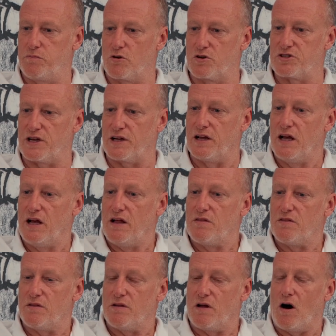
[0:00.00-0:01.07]
project.
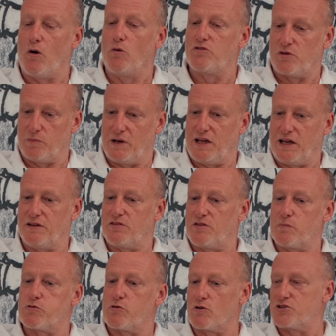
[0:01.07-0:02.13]
Ultimately, it's
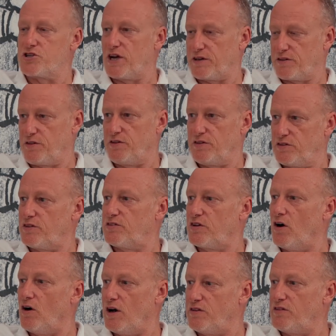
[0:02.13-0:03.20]
the project that
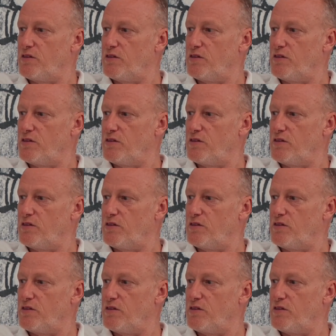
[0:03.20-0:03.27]
decides,